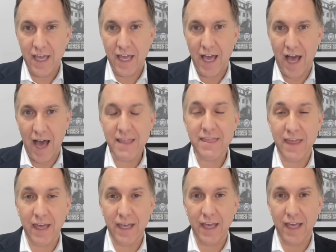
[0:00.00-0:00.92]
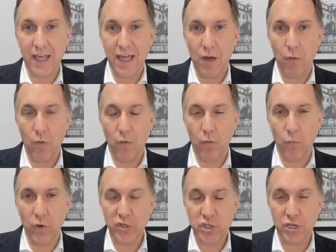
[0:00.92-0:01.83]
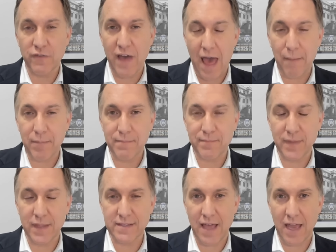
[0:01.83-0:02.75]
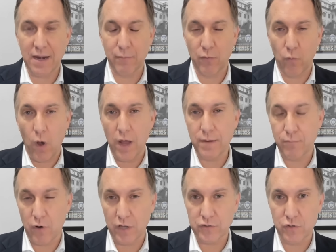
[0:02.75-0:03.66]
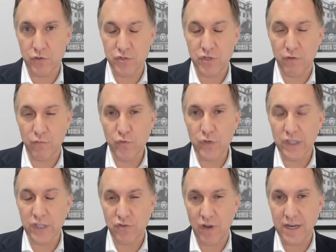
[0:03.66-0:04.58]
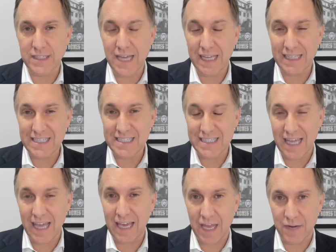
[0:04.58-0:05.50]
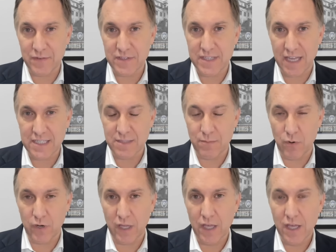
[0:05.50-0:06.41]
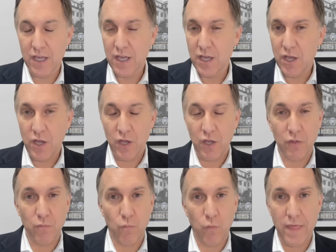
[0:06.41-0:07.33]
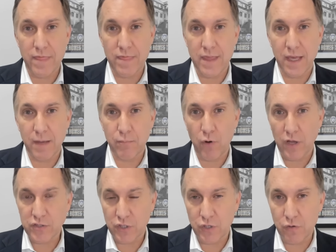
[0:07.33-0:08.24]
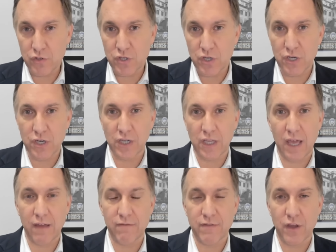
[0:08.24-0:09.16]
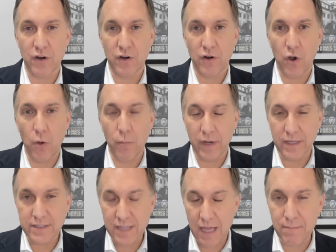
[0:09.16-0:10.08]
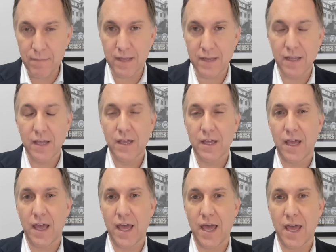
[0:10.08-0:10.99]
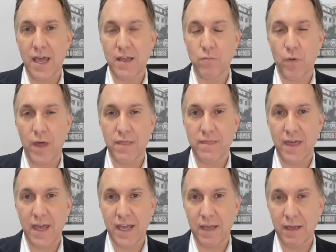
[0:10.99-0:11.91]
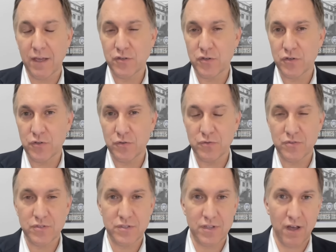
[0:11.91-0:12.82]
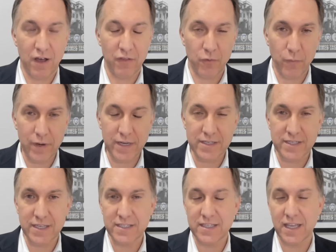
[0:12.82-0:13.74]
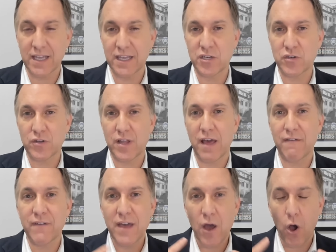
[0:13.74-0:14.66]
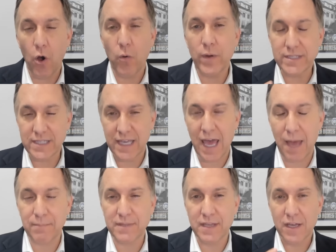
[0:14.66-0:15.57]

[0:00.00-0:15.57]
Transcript: I think what should have happened is that number one, prosecutors should have really tried to take the sting out of his testimony. When the prosecution gave their opening statement and when they introduced other witnesses, they should have always kept